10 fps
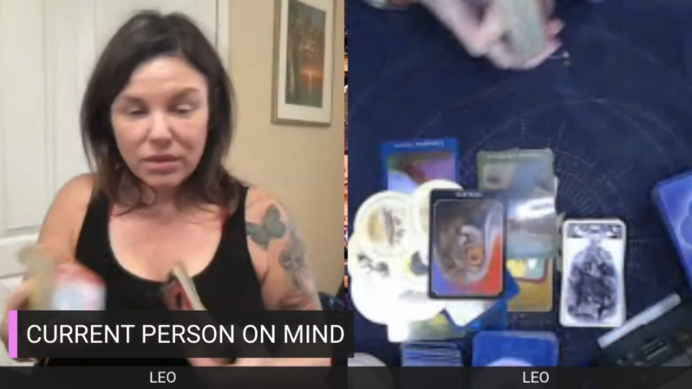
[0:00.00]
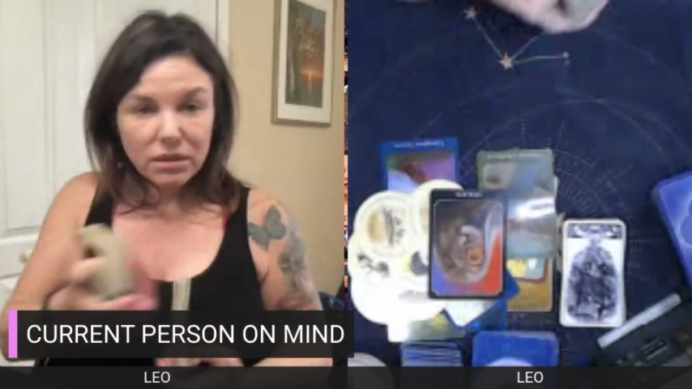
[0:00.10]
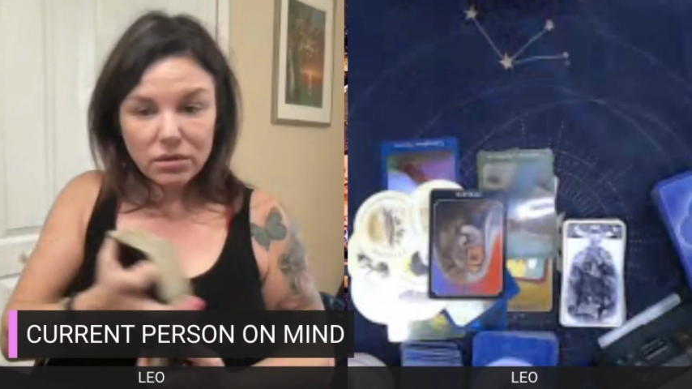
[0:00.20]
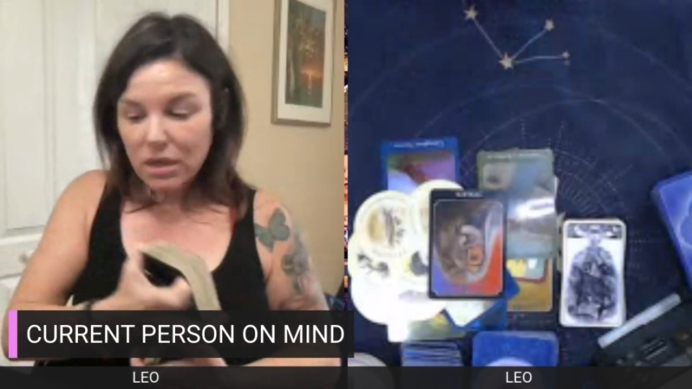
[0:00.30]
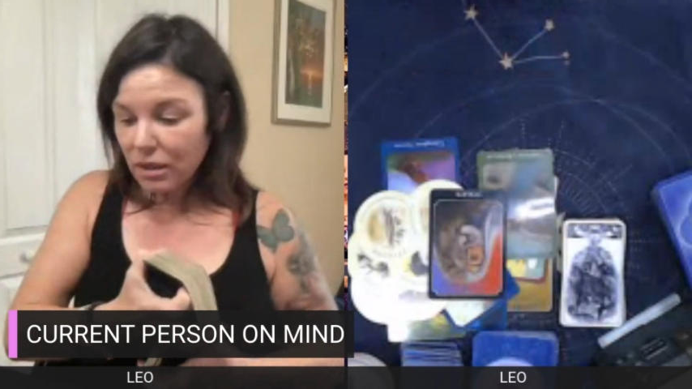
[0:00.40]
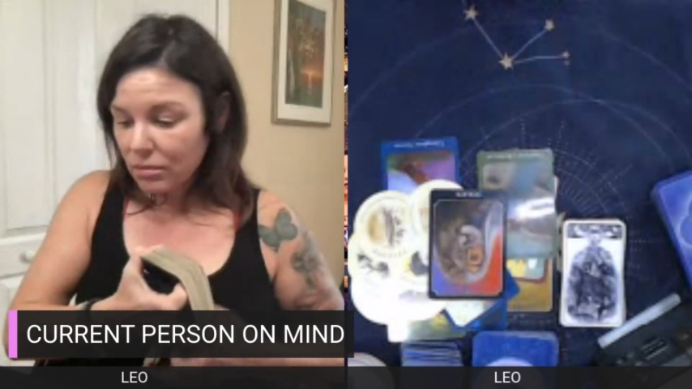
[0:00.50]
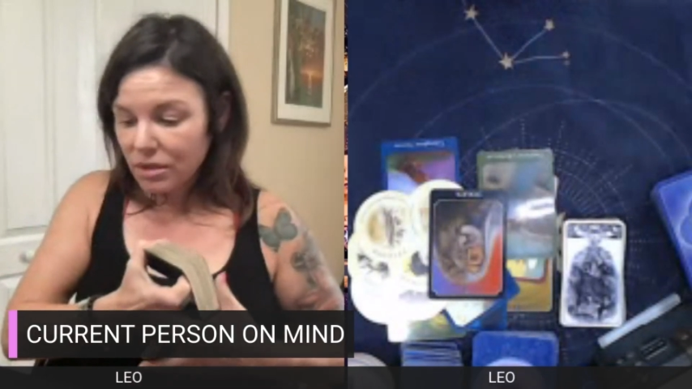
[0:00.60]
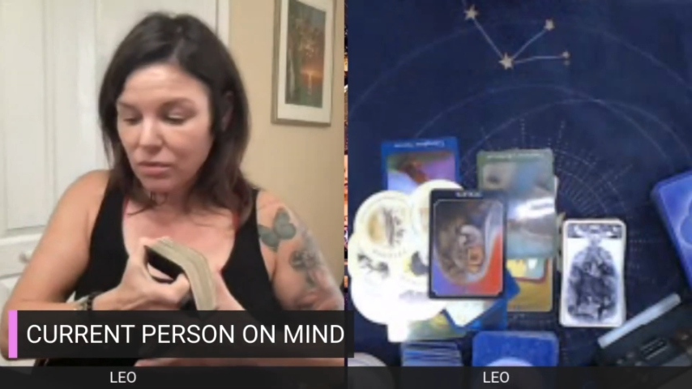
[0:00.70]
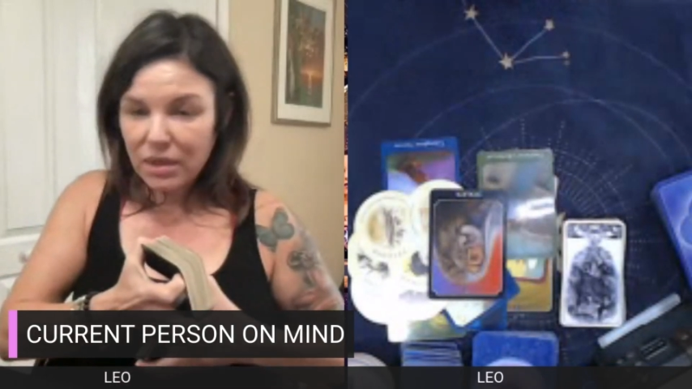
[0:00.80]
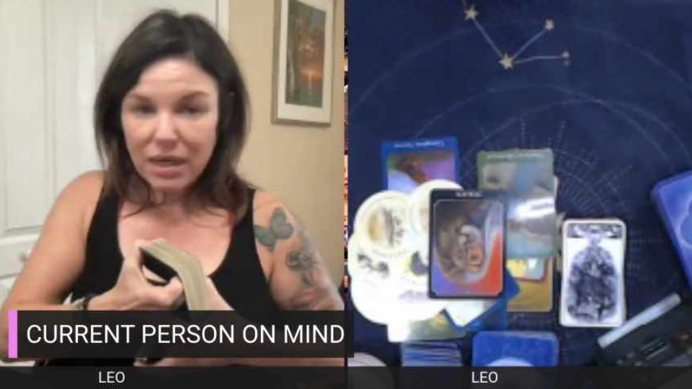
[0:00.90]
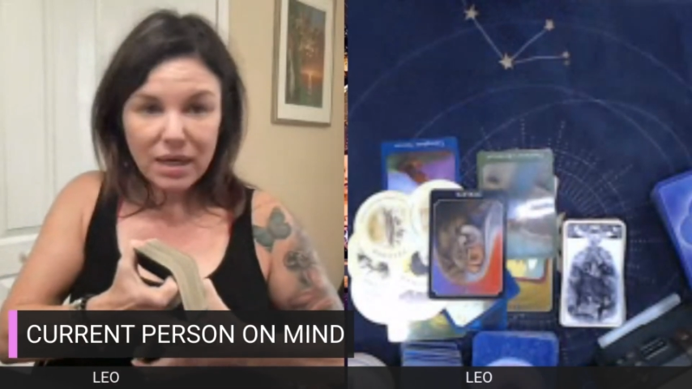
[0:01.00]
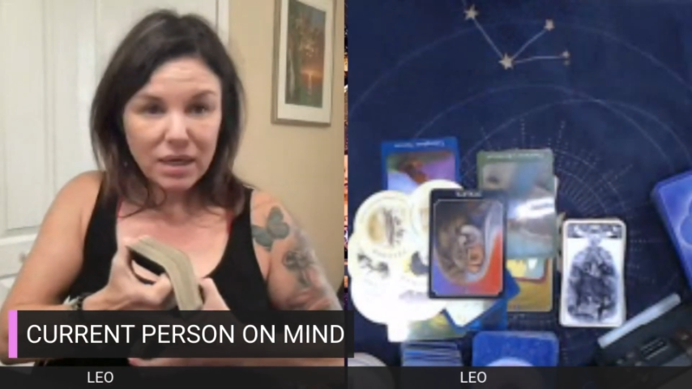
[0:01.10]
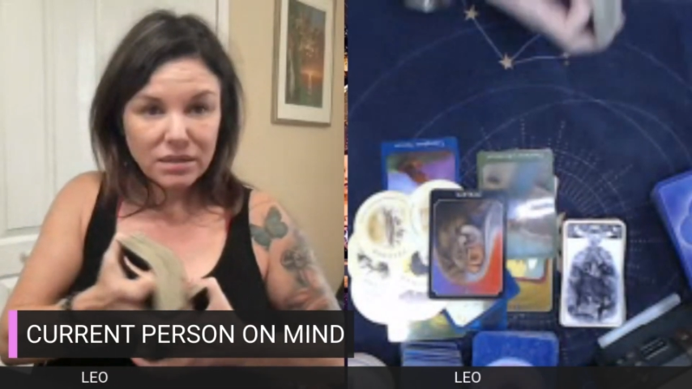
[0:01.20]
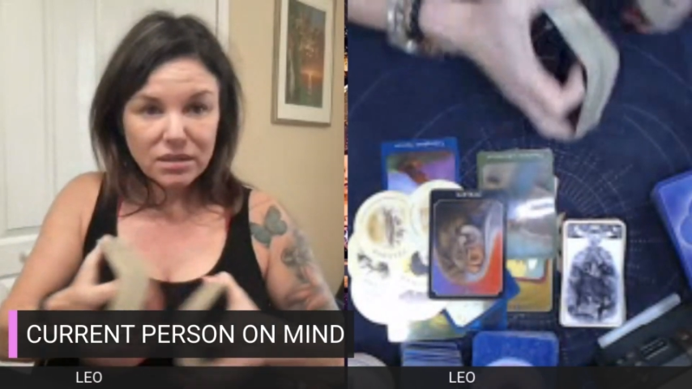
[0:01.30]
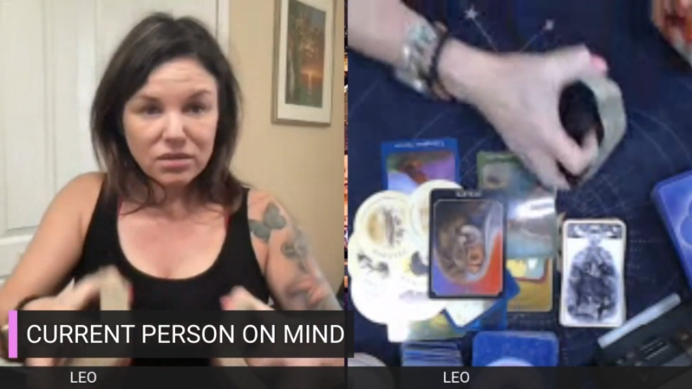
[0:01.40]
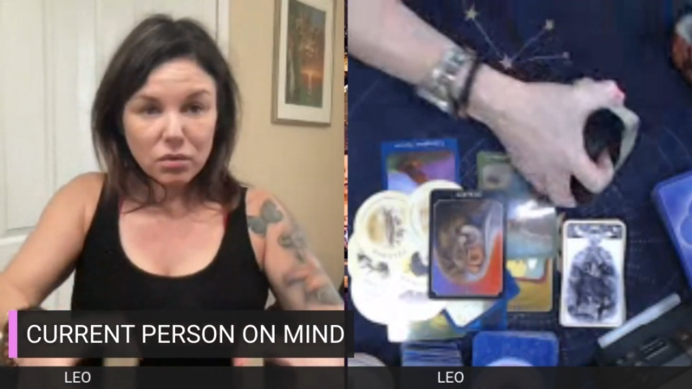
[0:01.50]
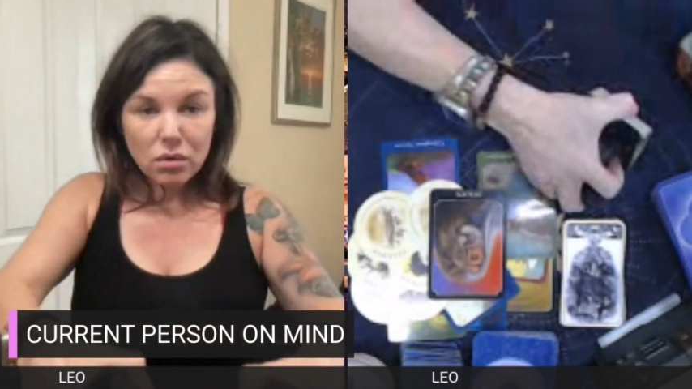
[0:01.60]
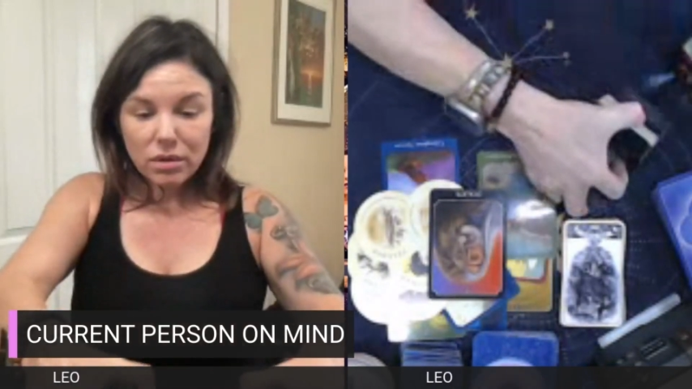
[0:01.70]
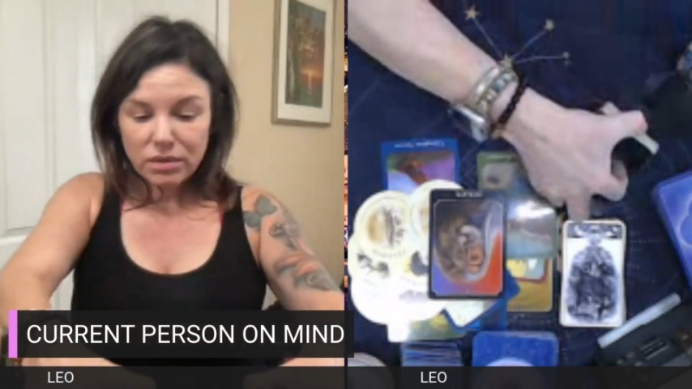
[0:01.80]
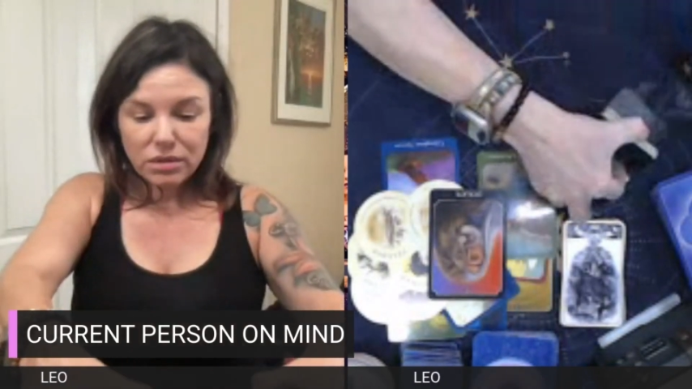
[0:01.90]
legal documents with that ace of
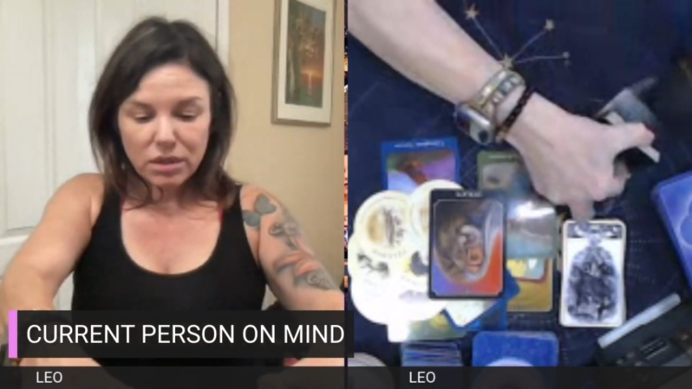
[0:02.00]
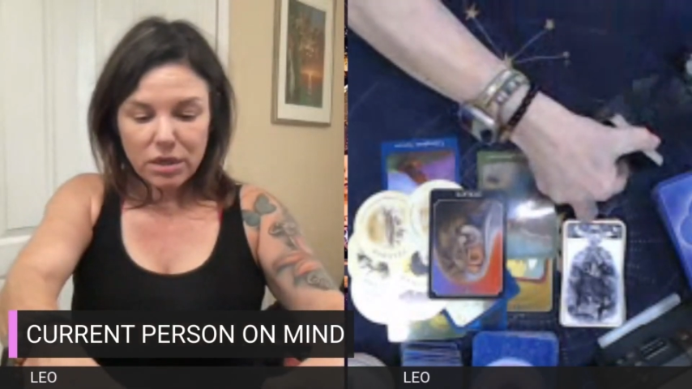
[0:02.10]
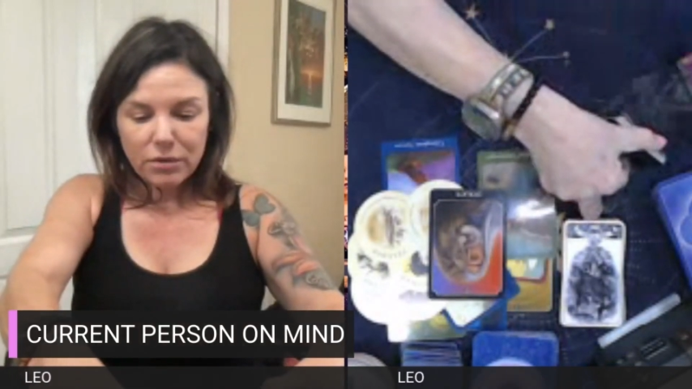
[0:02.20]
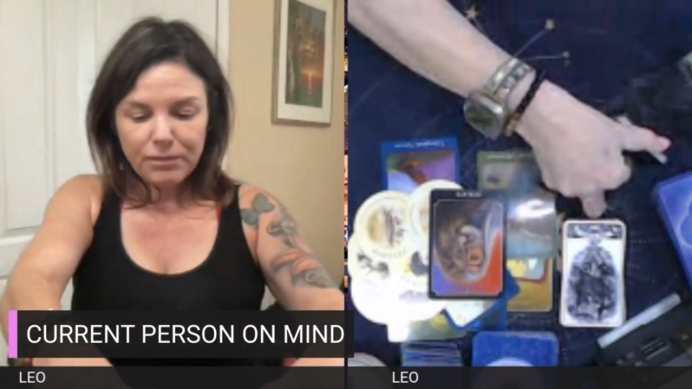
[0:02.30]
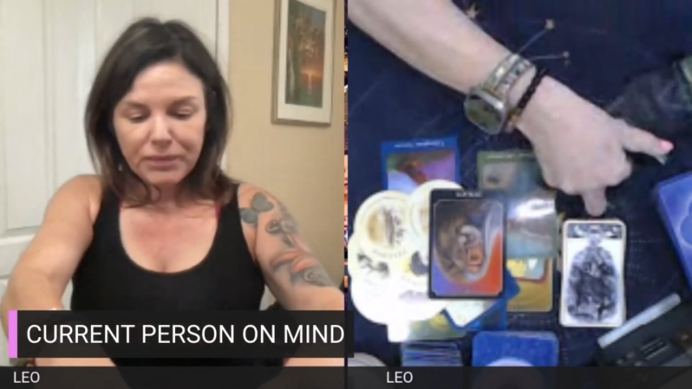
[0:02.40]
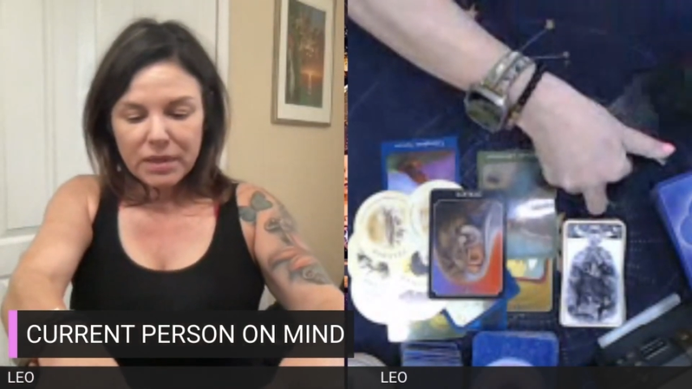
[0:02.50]
swords, you know?